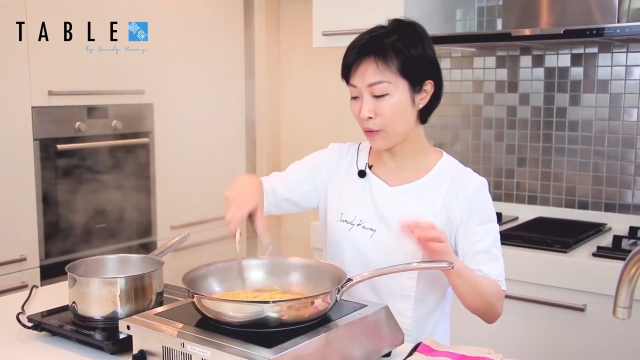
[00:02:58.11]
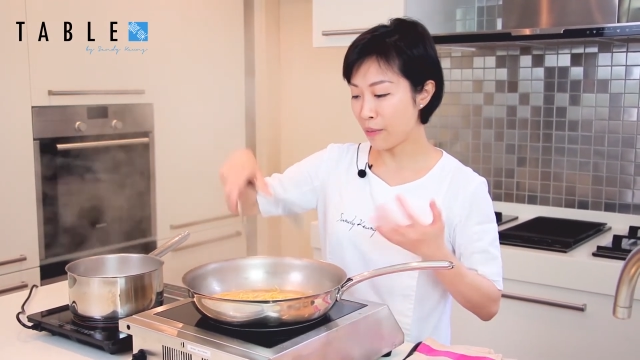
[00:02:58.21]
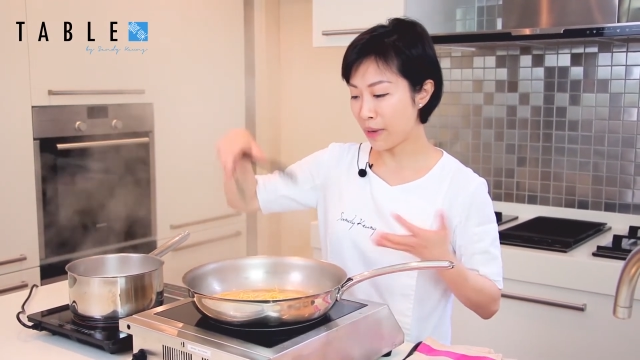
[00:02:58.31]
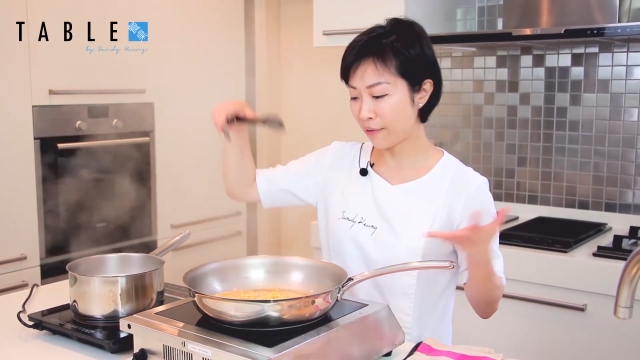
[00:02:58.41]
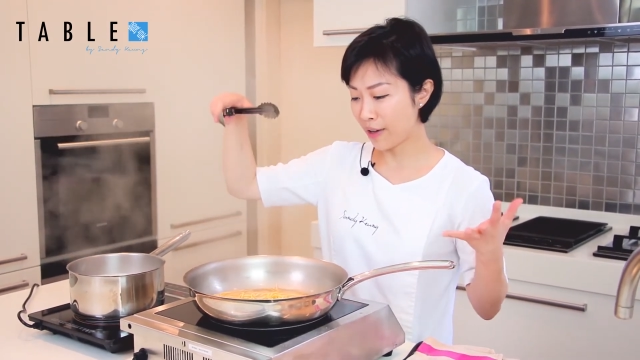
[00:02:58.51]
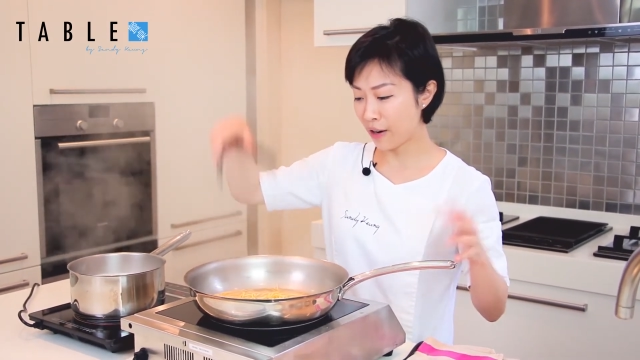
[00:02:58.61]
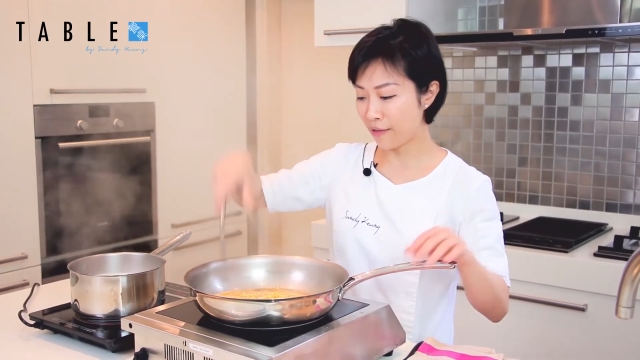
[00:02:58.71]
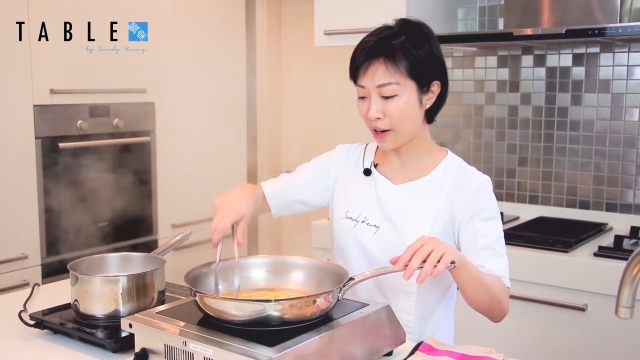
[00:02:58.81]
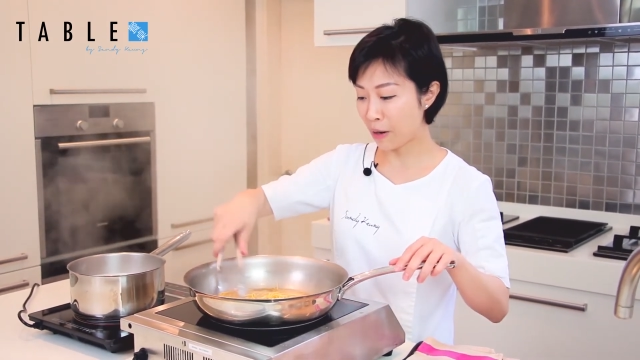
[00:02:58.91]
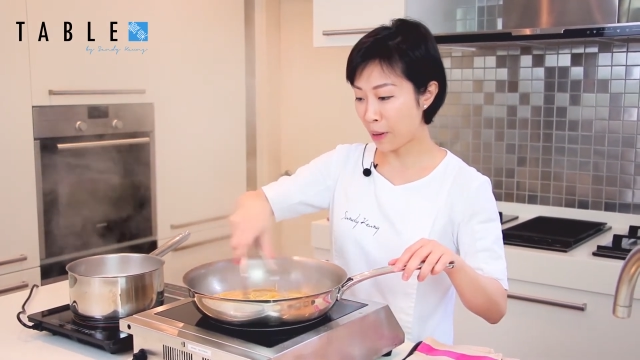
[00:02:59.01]
we make
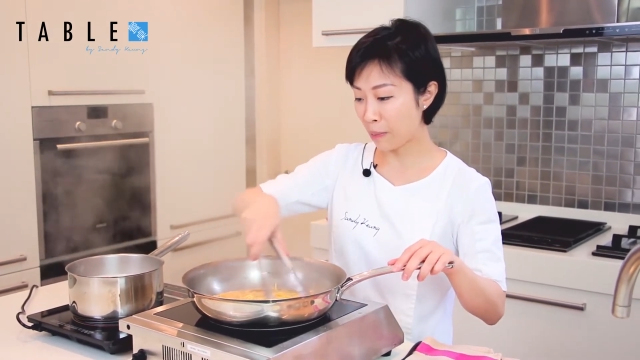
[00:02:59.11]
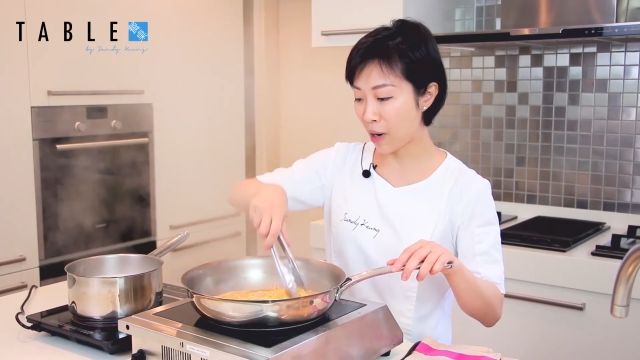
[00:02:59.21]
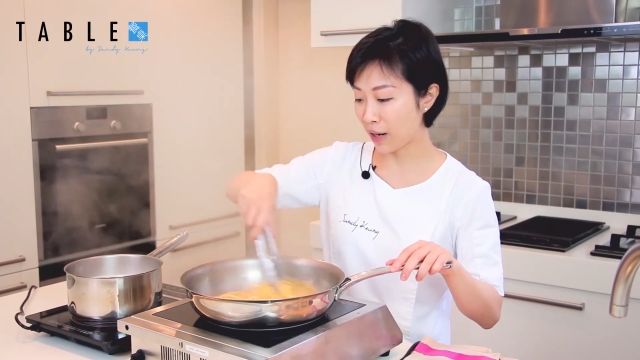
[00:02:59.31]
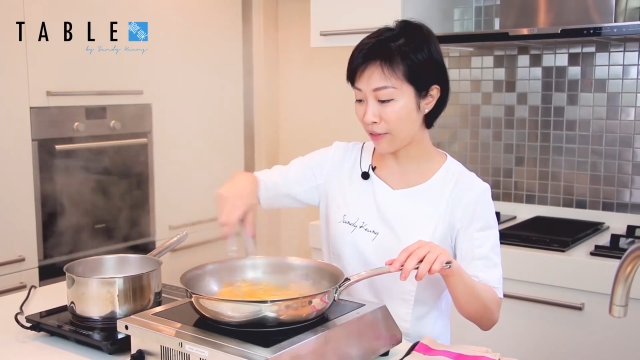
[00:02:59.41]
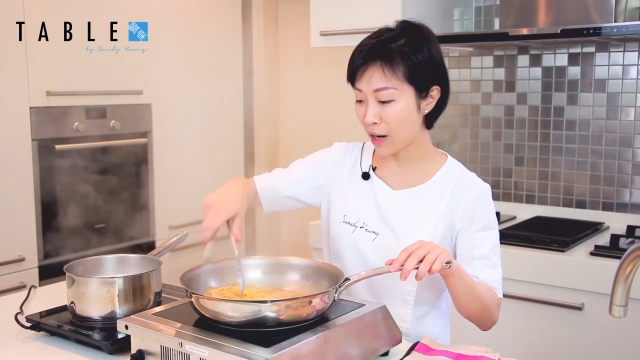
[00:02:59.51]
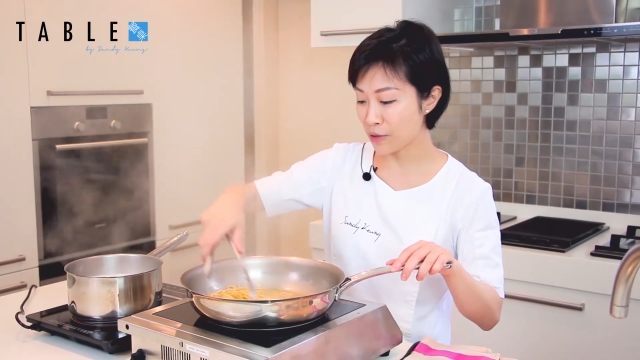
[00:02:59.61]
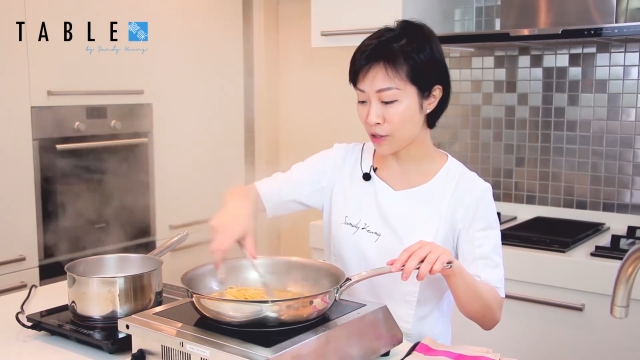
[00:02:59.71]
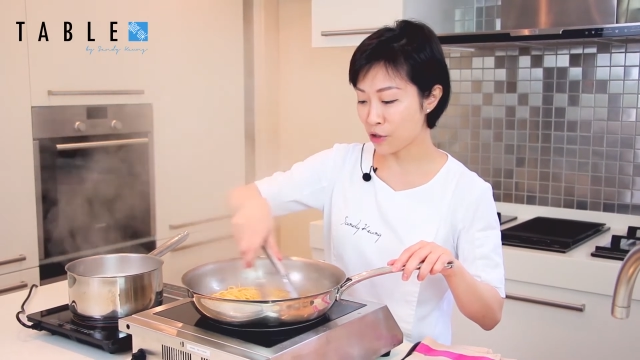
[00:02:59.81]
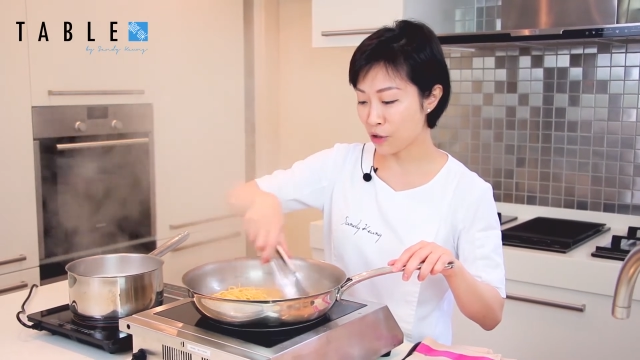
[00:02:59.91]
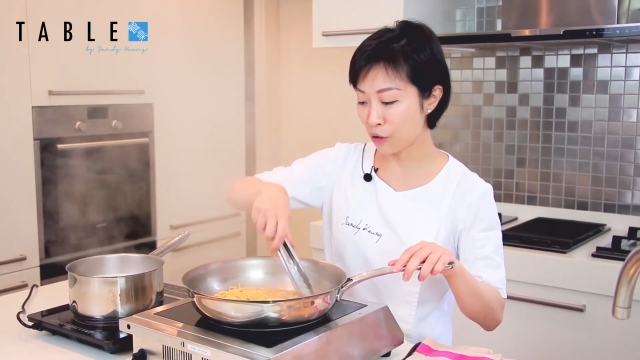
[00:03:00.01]
very, very big pot of
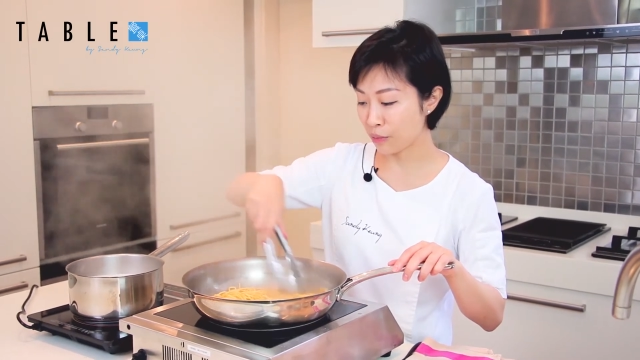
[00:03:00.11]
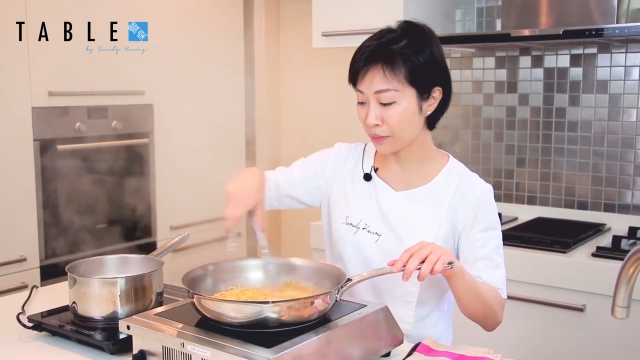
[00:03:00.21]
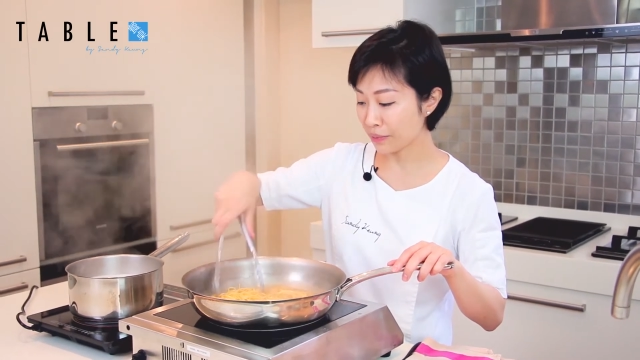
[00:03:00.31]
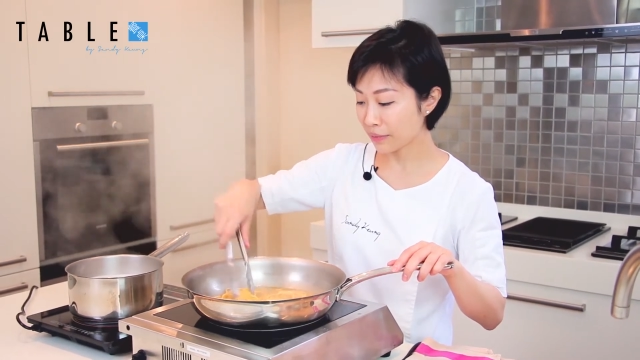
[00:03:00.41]
lobster soup